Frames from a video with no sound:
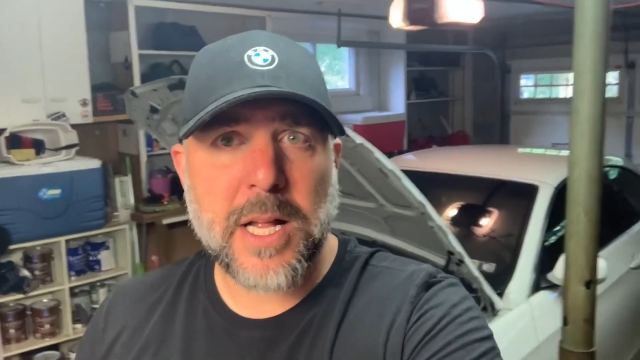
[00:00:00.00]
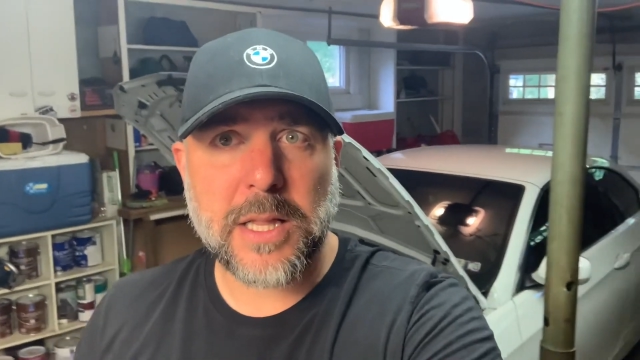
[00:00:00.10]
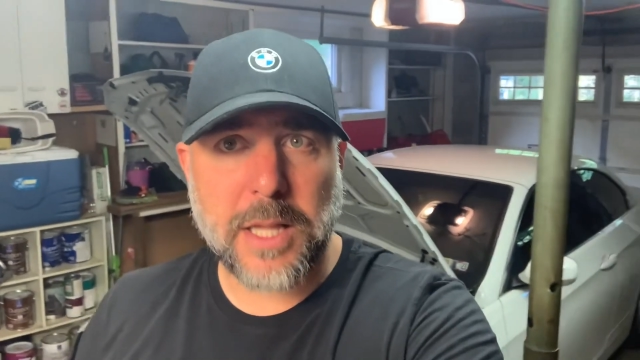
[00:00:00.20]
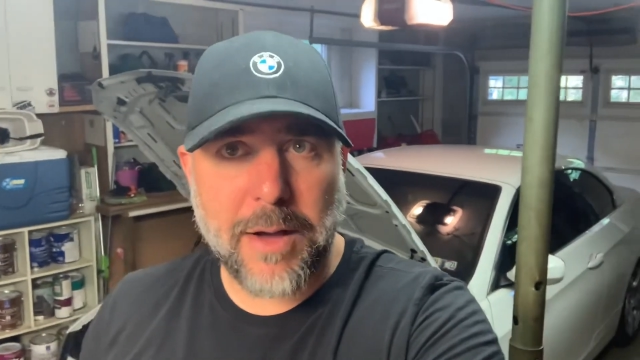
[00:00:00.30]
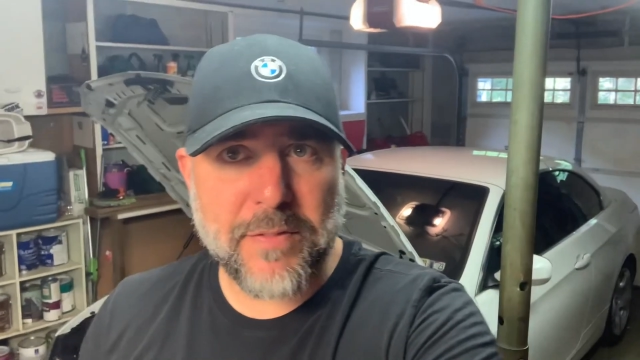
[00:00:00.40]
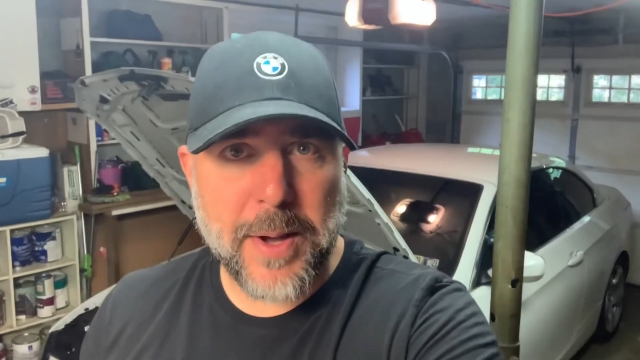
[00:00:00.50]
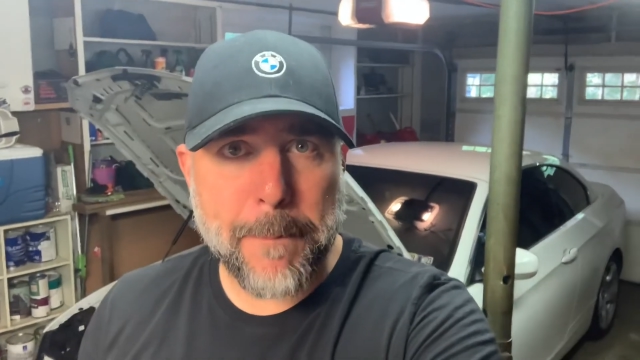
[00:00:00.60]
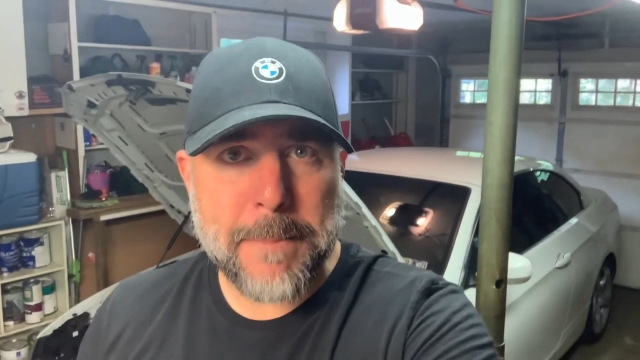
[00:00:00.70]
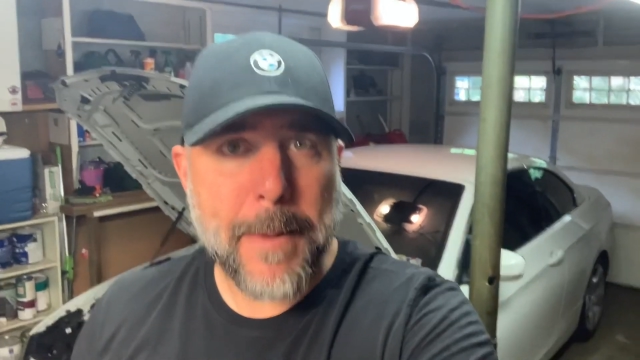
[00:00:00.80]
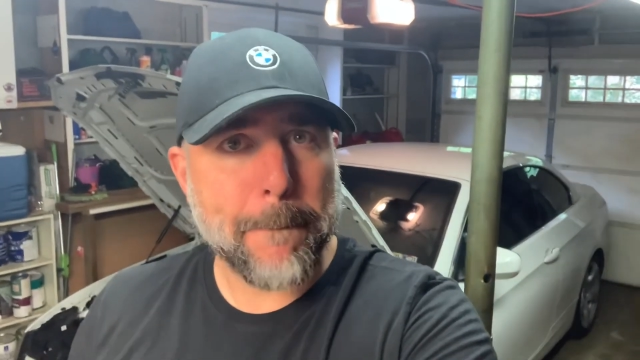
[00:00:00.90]
love
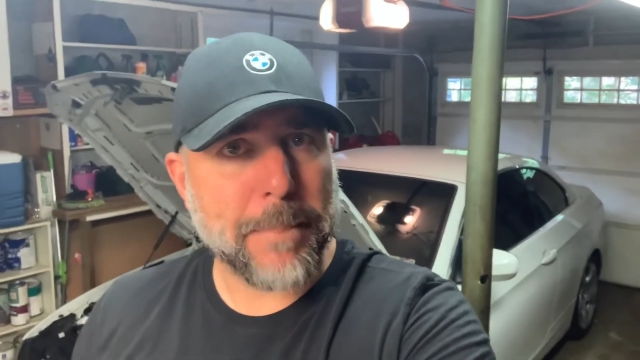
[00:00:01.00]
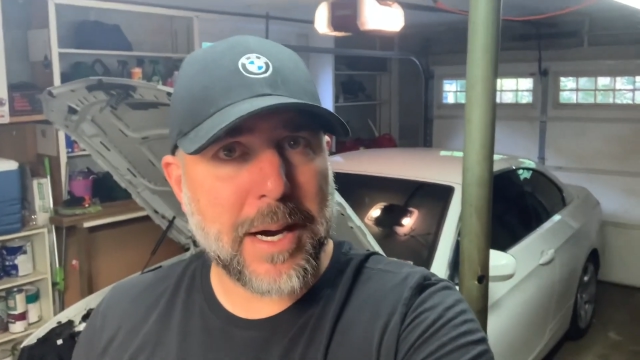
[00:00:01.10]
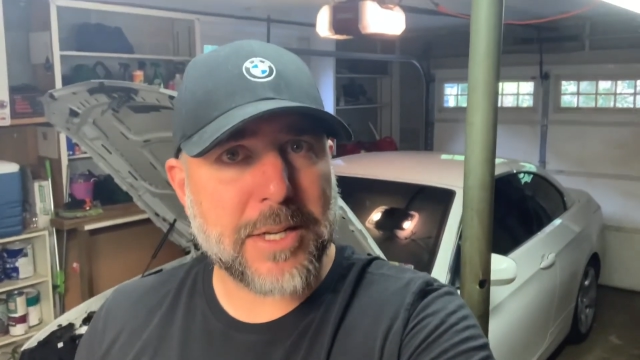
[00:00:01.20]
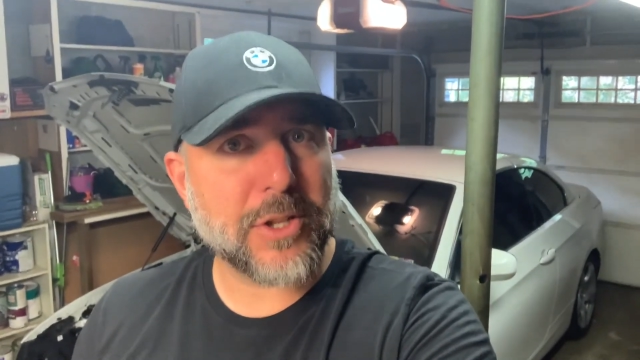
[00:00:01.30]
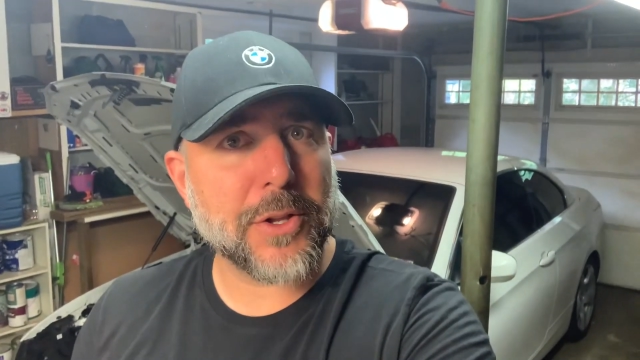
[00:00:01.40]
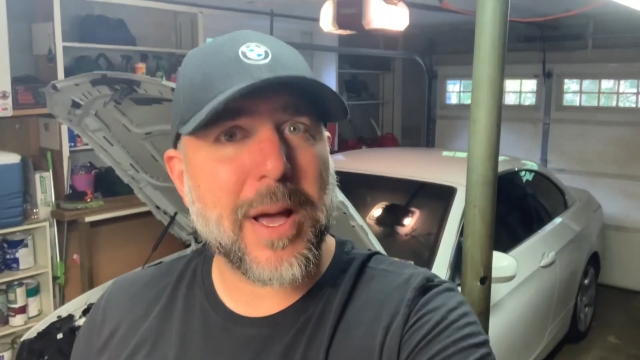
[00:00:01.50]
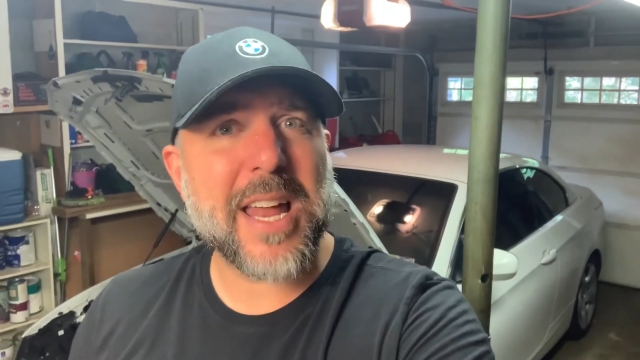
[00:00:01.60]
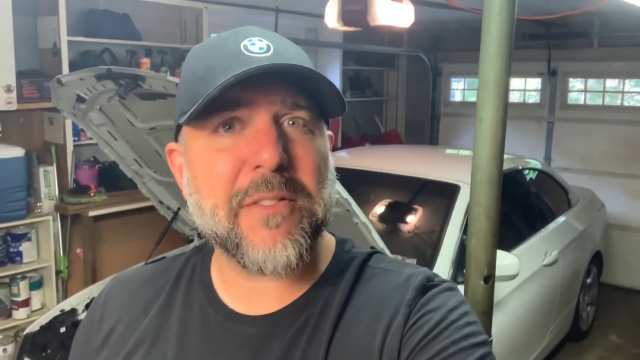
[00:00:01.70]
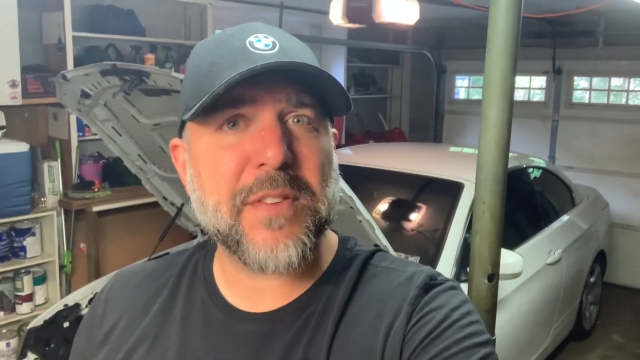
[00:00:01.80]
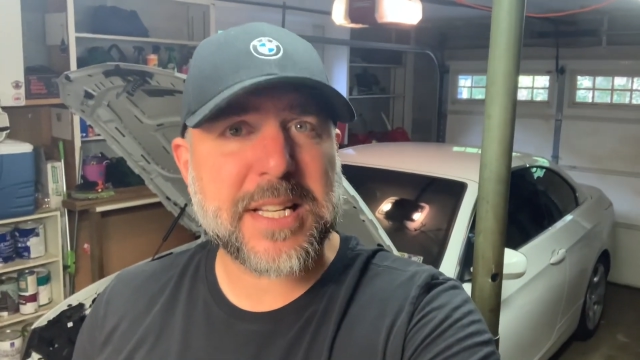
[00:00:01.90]
them, but don't know how
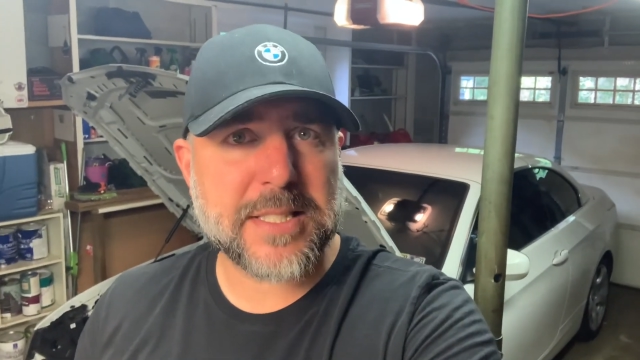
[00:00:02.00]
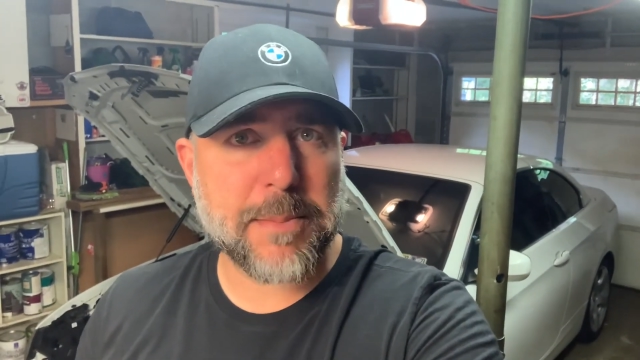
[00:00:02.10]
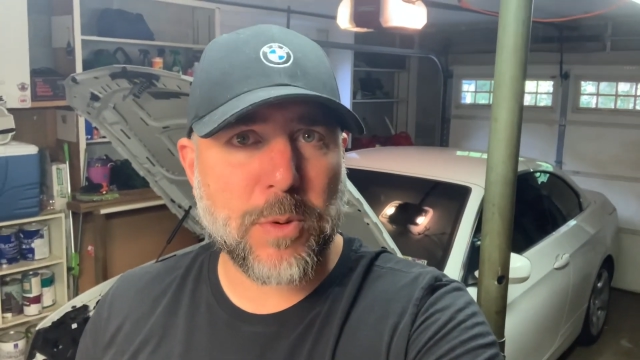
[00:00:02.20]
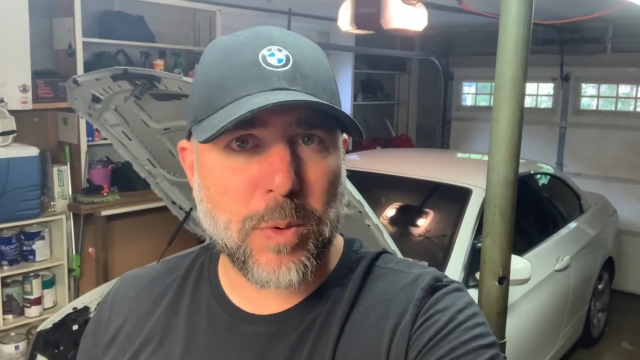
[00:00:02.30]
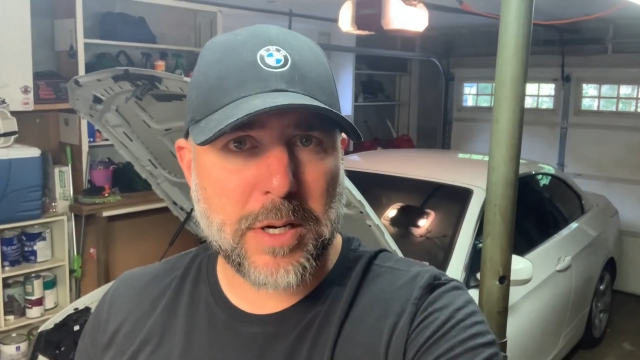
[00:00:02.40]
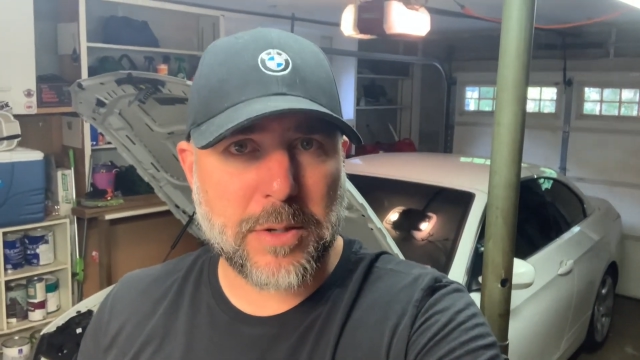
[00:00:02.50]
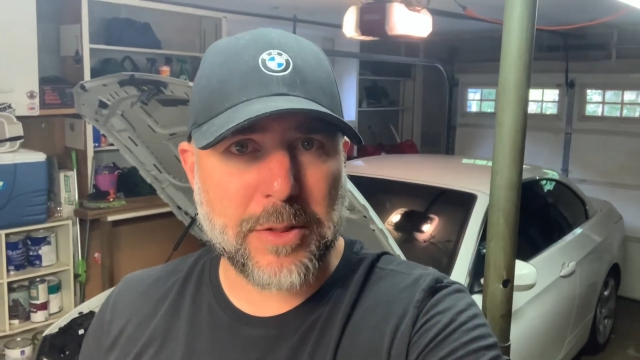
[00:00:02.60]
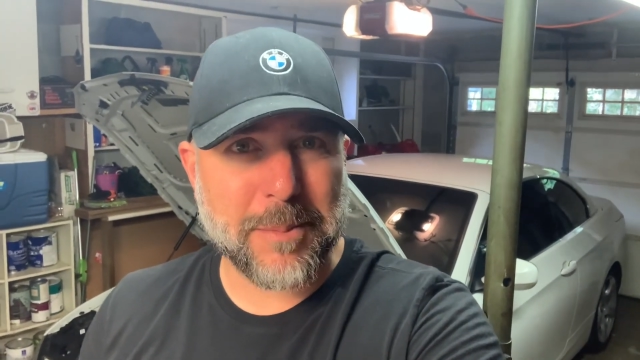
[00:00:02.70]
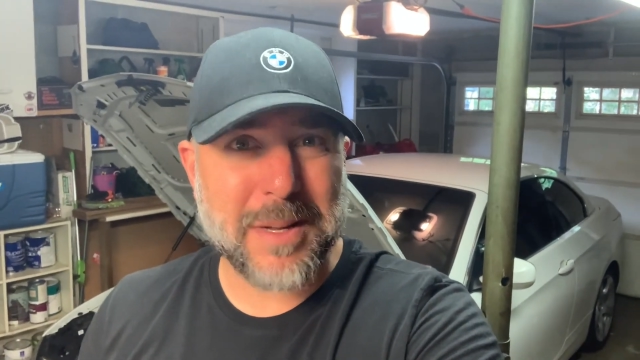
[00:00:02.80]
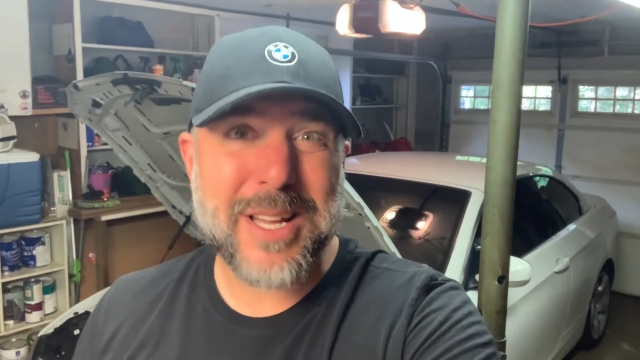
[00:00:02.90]
to fix them or work on
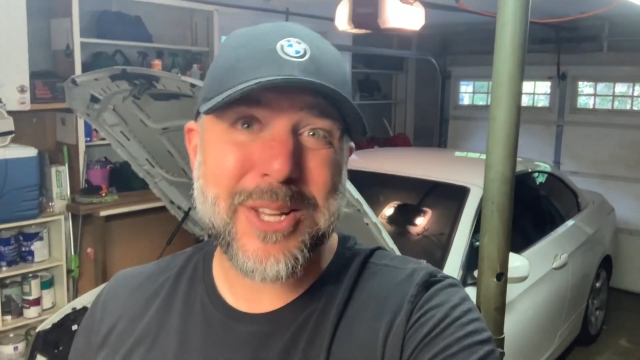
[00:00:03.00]
them.